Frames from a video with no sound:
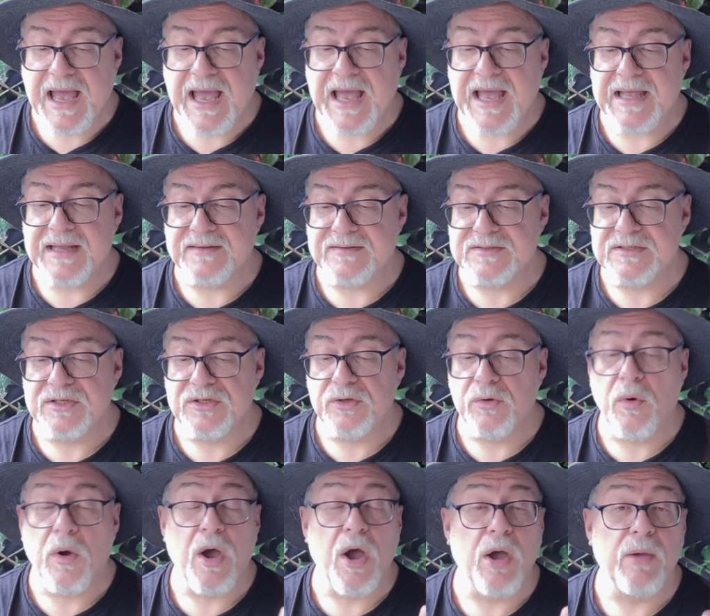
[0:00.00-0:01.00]
and
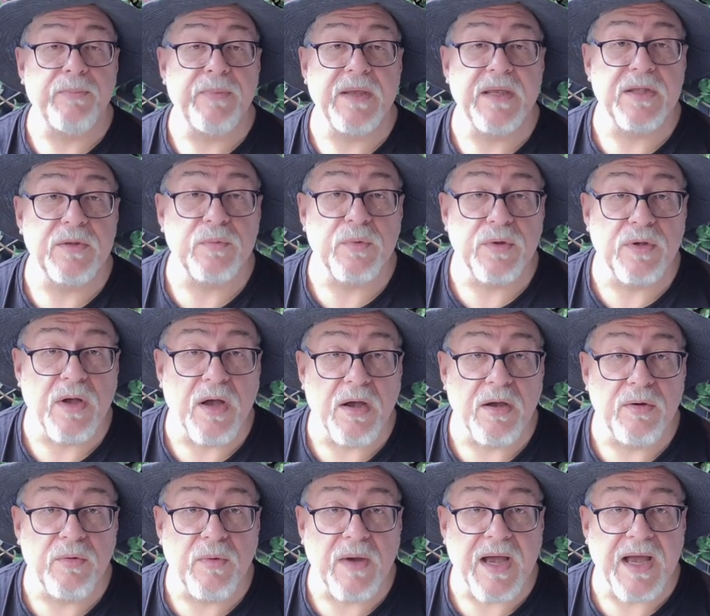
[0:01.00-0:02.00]
you are hoping it will
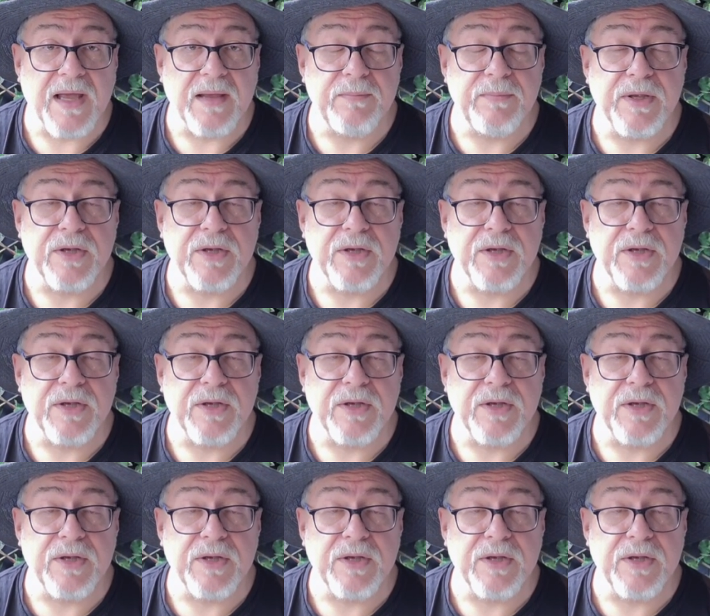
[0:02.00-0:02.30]
go away